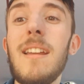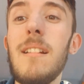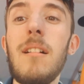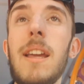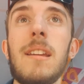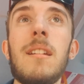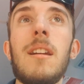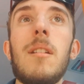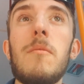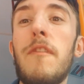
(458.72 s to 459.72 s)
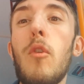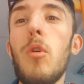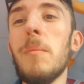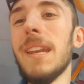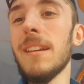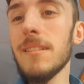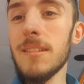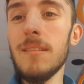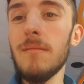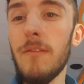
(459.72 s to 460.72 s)
like 4
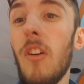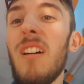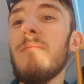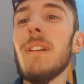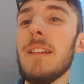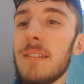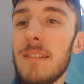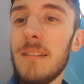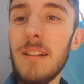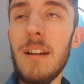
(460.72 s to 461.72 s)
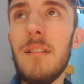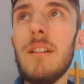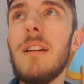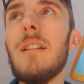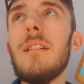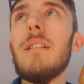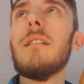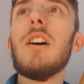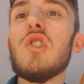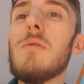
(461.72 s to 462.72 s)
minutes, 5 minutes. You know,
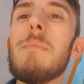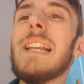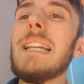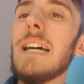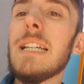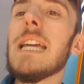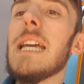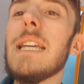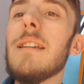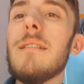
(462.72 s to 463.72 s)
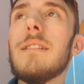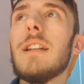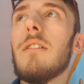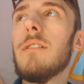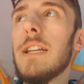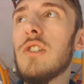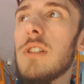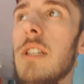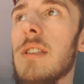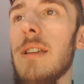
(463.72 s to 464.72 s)
I shouldn't be lucky. You know,
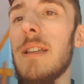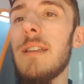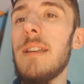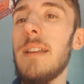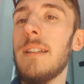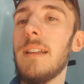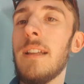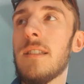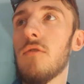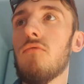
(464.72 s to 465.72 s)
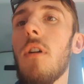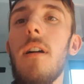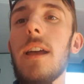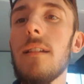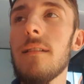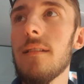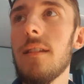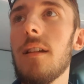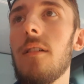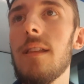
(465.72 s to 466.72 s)
it's a right.
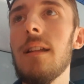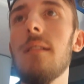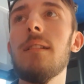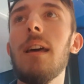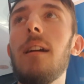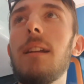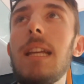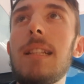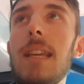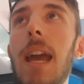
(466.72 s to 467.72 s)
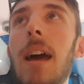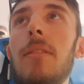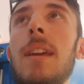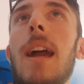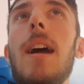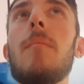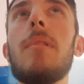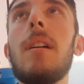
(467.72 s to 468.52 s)
You know, at the end of the day, I need to get out the cab.